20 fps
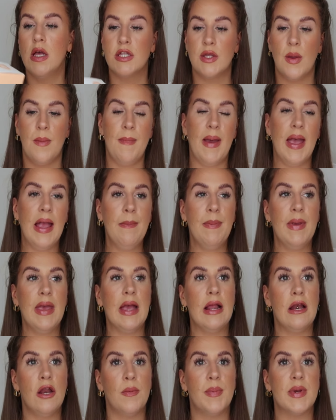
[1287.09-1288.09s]
So
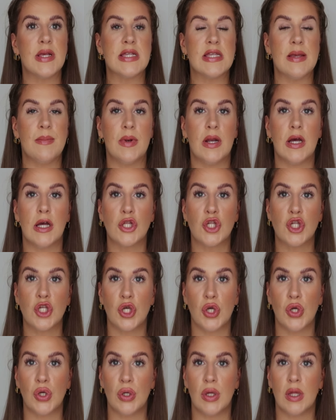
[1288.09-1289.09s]
maybe a little bit similar
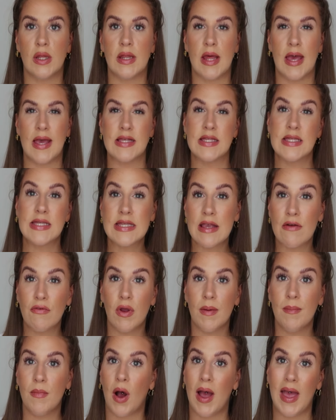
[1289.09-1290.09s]
to their
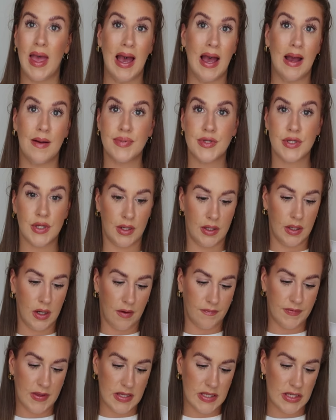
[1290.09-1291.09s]
serum. I absolutely
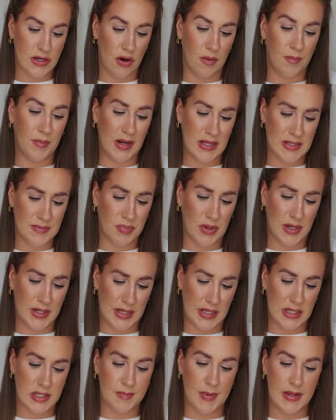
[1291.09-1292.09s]
love that serum, but that's
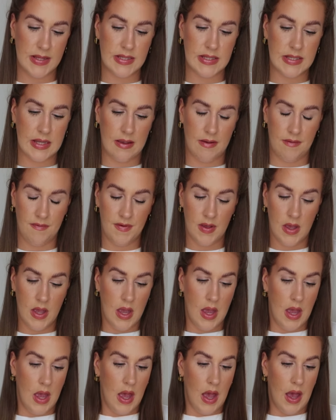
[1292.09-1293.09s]
bloody expensive.
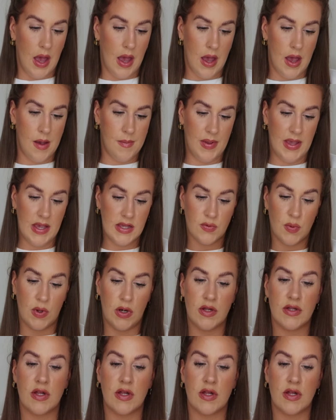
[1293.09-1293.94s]
Here's what it